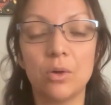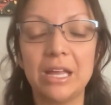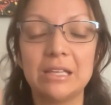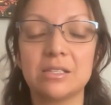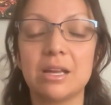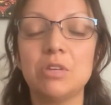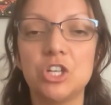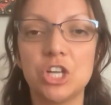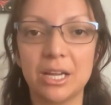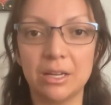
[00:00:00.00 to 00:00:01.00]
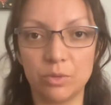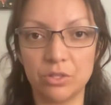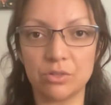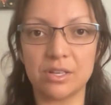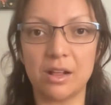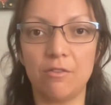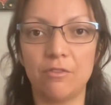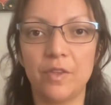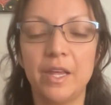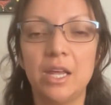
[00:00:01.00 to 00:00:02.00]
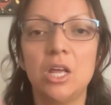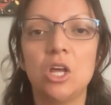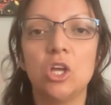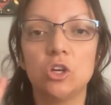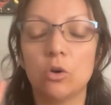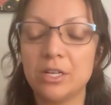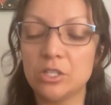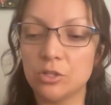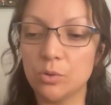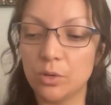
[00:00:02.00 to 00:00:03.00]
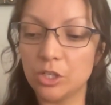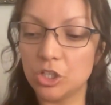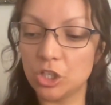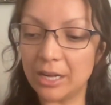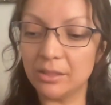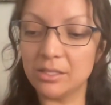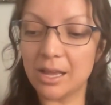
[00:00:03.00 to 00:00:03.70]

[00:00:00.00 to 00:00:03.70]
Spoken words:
okay, it's time to check in with yourself. You're going to check the